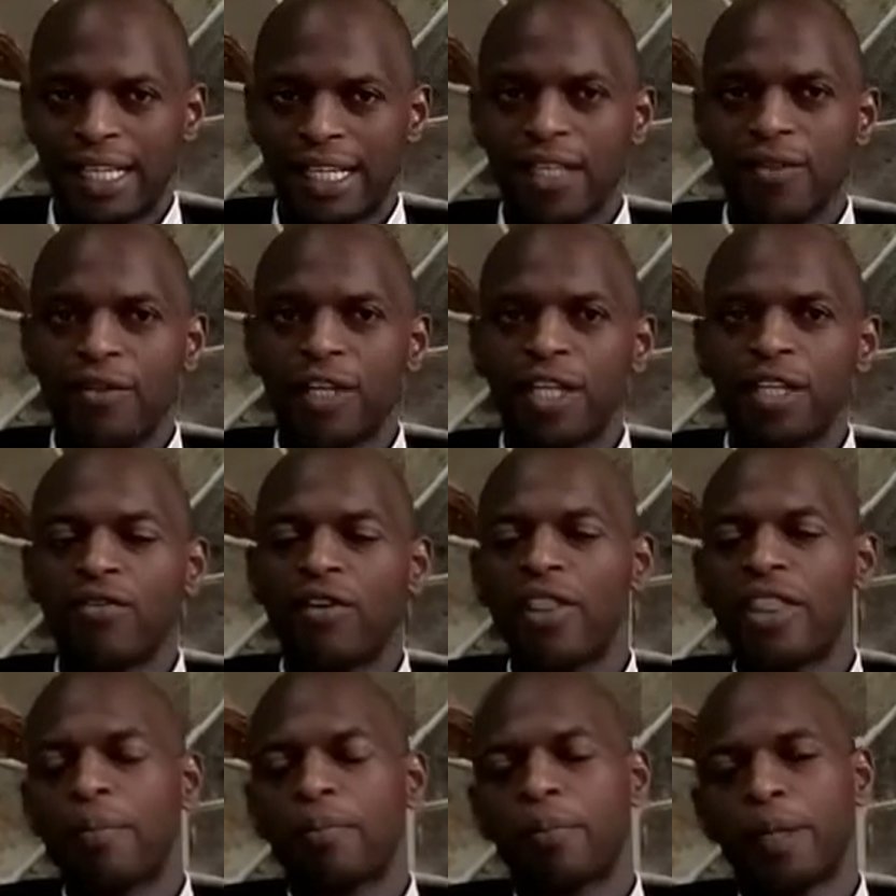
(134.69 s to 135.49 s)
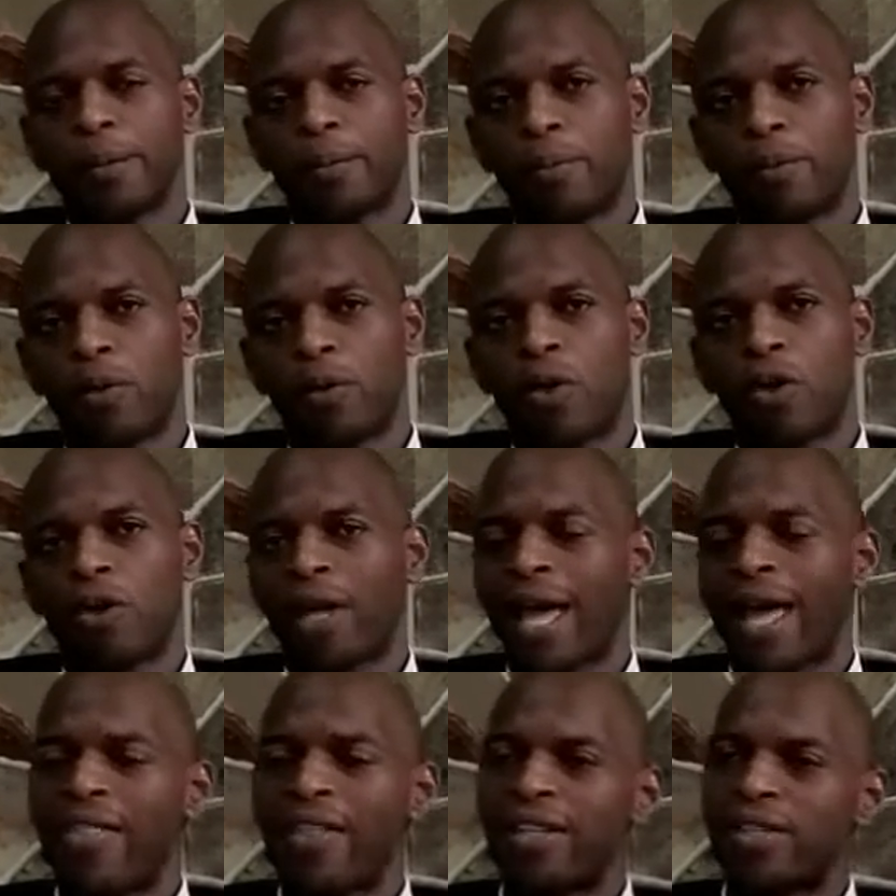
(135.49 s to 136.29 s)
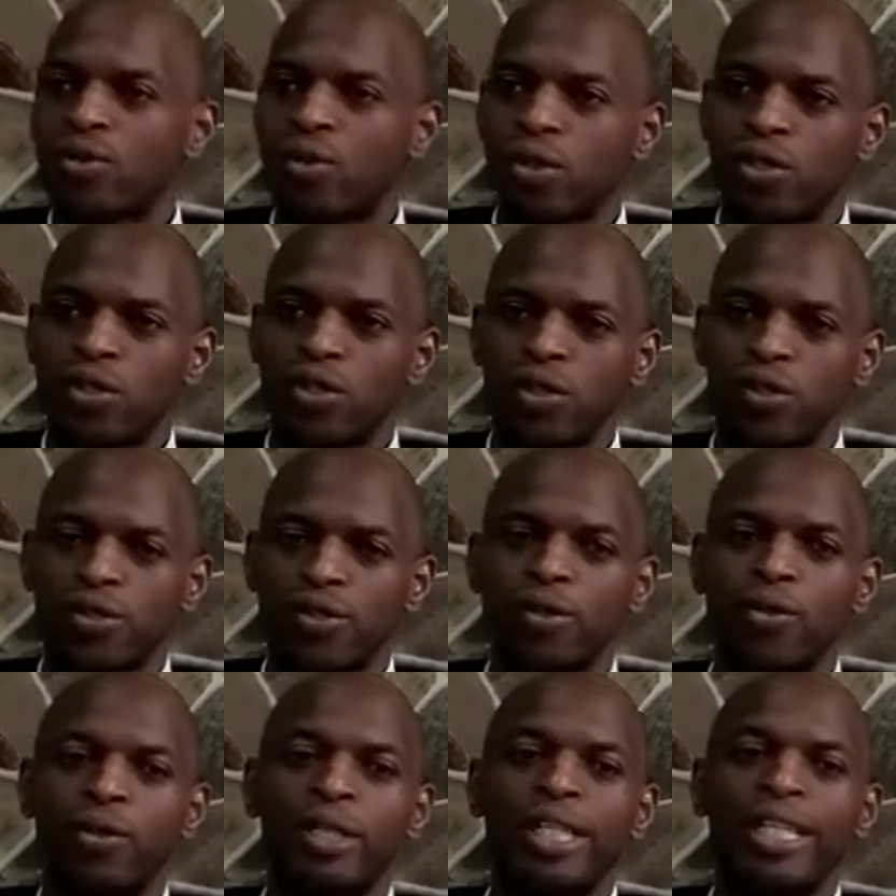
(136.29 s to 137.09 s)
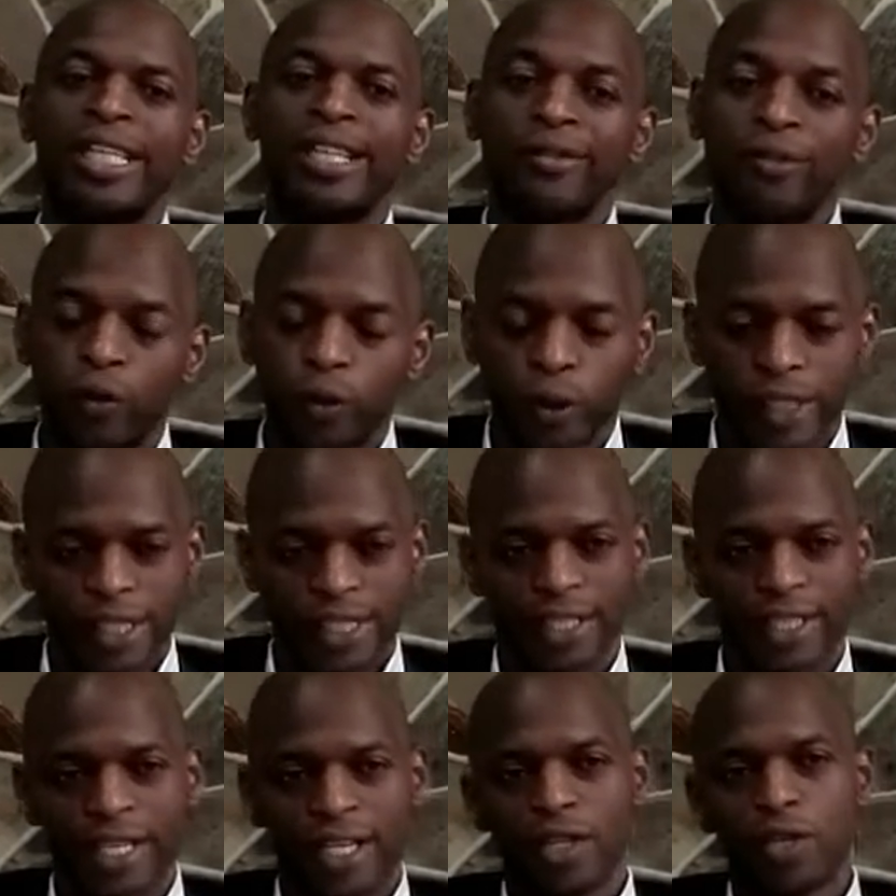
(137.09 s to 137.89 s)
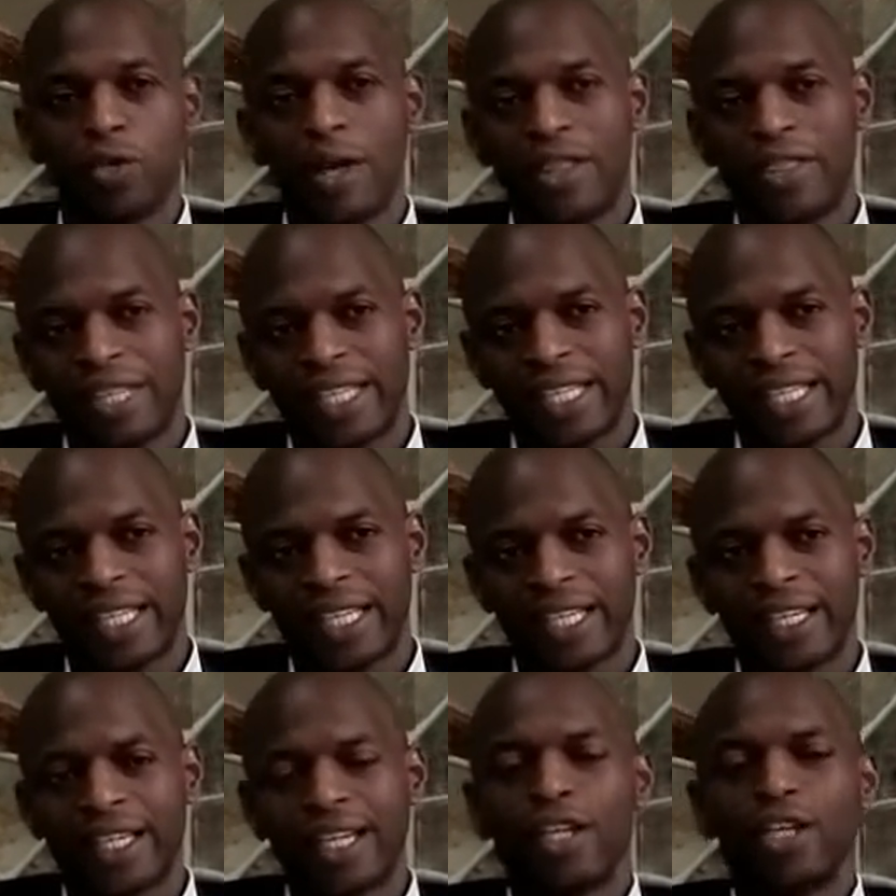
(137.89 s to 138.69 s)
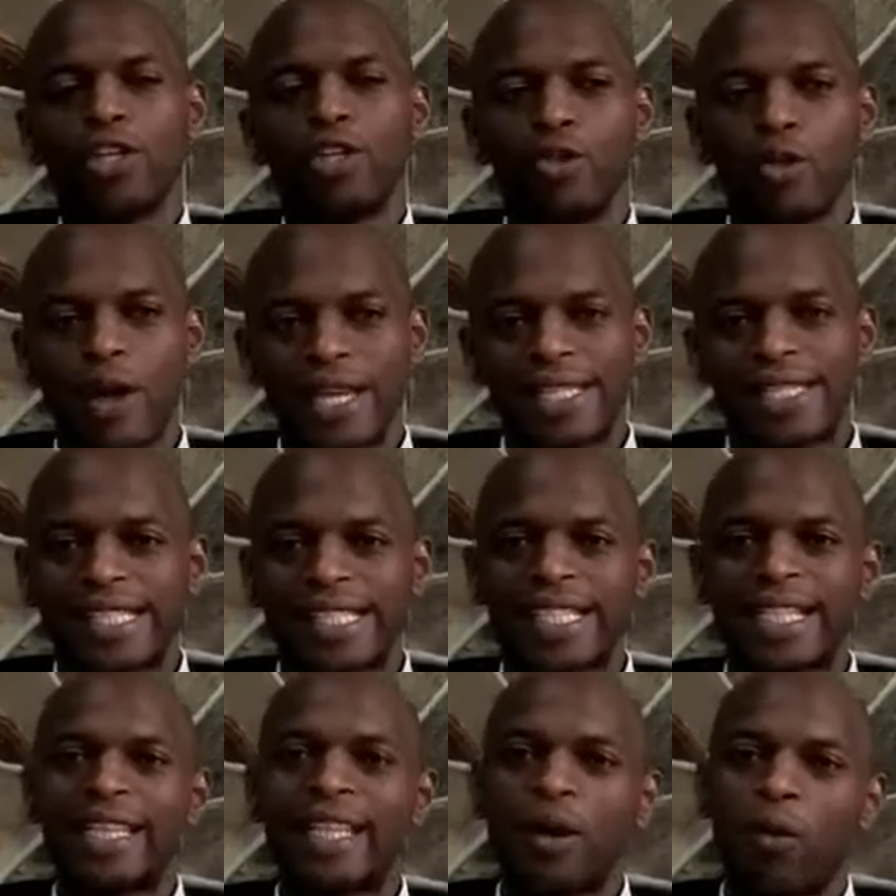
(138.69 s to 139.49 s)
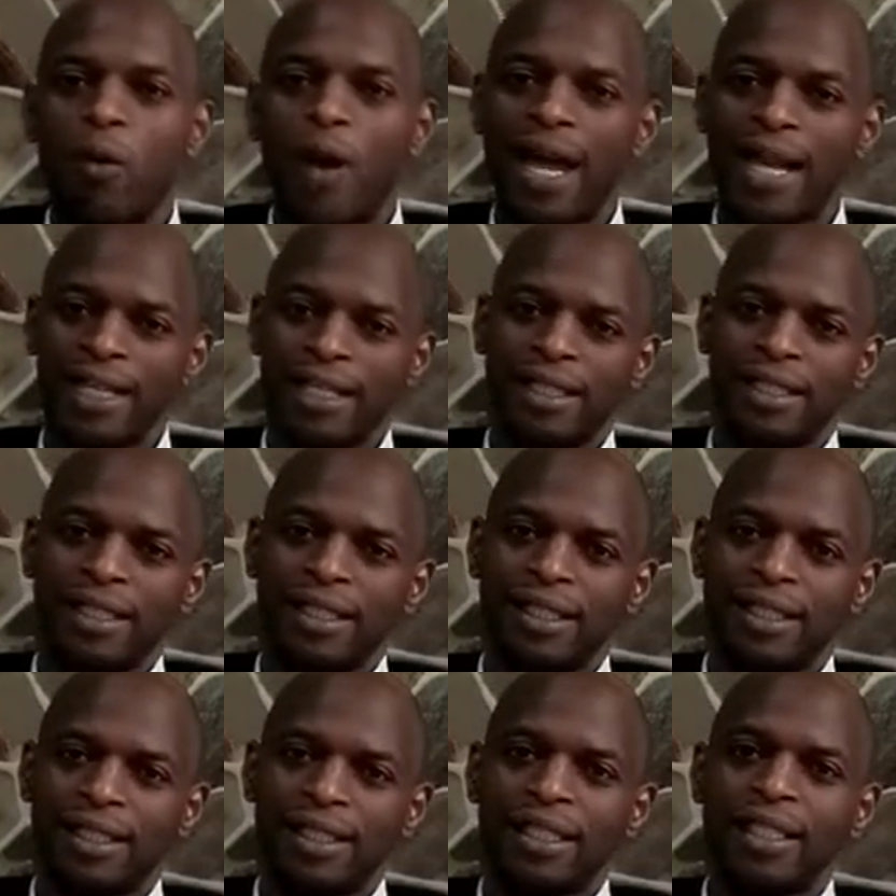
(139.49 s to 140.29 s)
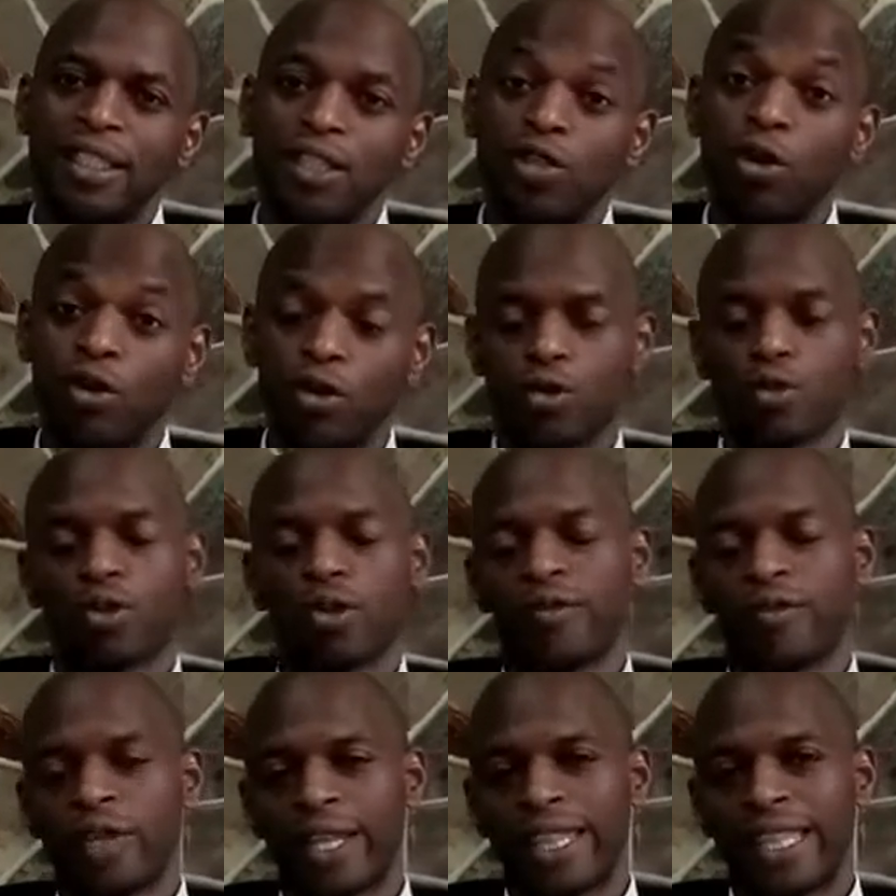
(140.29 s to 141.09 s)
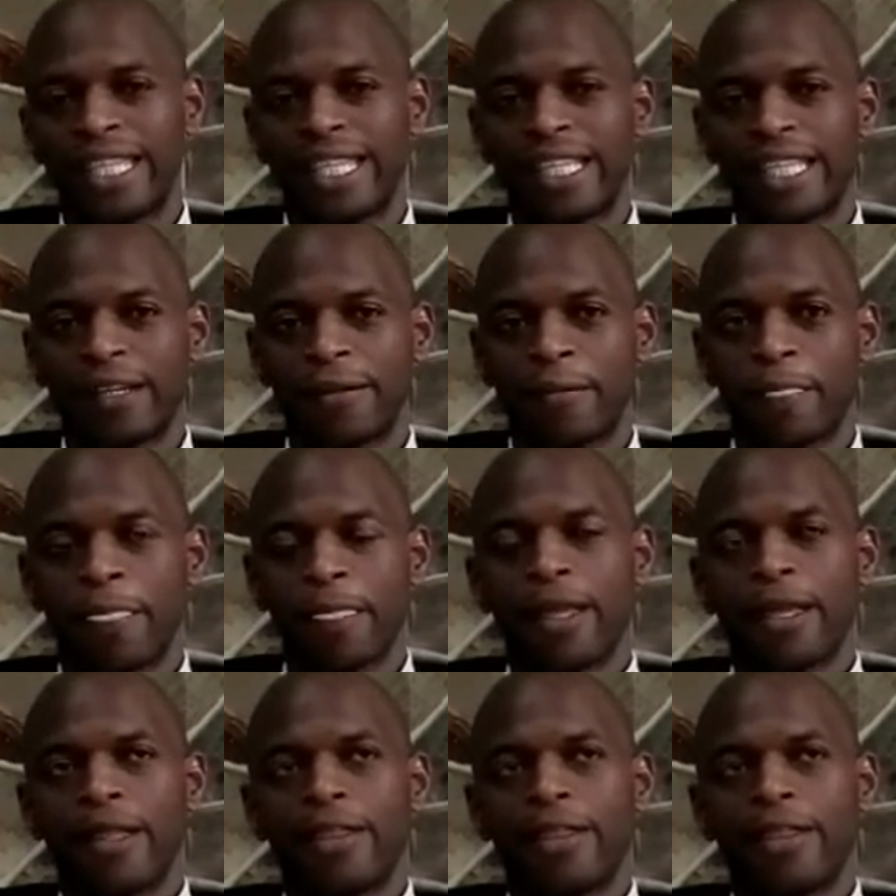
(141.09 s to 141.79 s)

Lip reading: Even if other people or other situations would influence your thinking, you are still the one in control of your thinking.